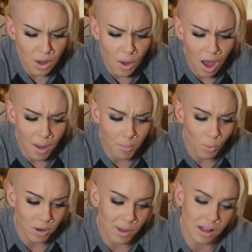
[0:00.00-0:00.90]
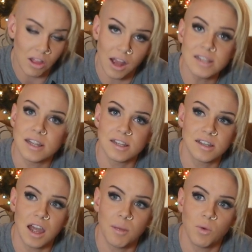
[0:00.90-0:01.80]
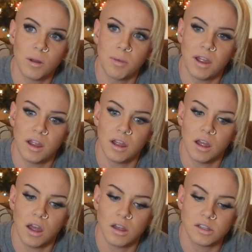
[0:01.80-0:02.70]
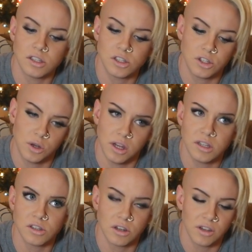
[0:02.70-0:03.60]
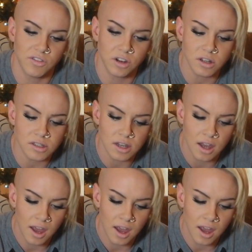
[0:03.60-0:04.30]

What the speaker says: one of my clients at the time, one of my students or lifters,